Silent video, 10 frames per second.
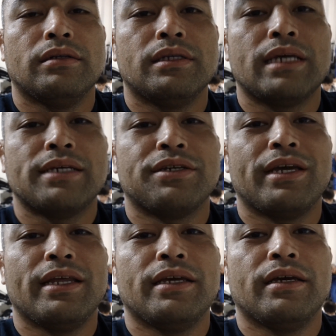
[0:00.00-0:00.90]
These guys are
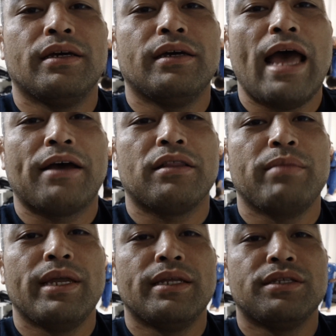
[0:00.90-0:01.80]
getting
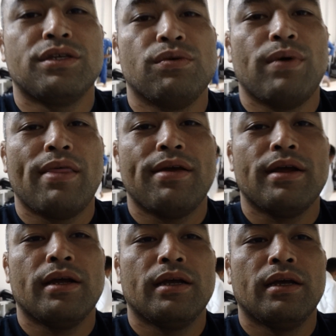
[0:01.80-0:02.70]
acclimated to the
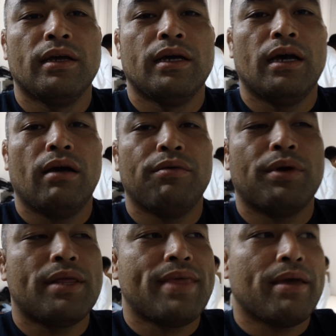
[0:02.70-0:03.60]
weather. We
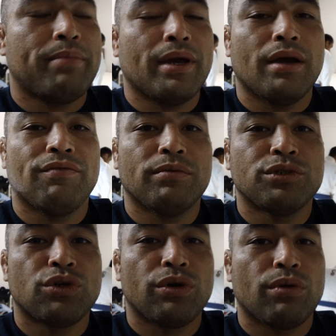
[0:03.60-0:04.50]
want to thank Bear from
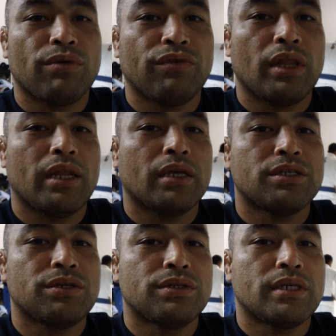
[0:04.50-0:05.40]
Shoyro for letting
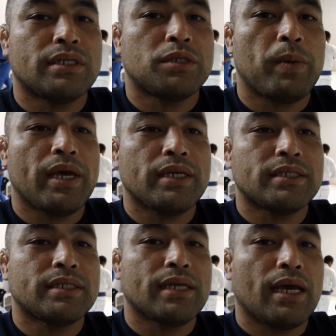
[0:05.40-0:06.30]
us use his
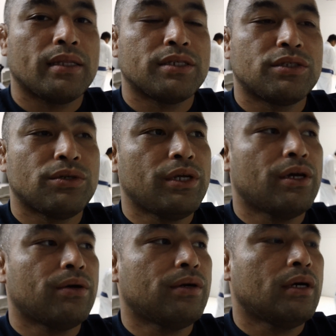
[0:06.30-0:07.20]
space at the
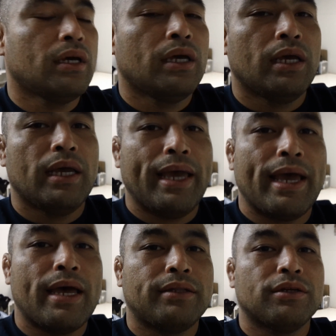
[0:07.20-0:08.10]
studio,
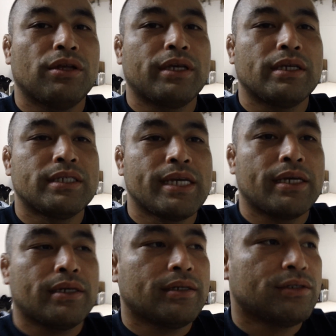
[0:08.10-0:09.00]
and they're looking sick.
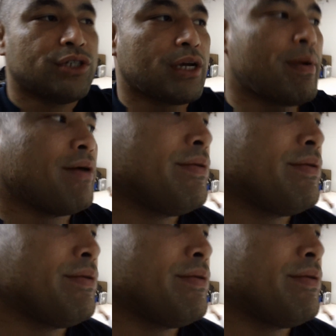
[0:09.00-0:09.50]
Check them out.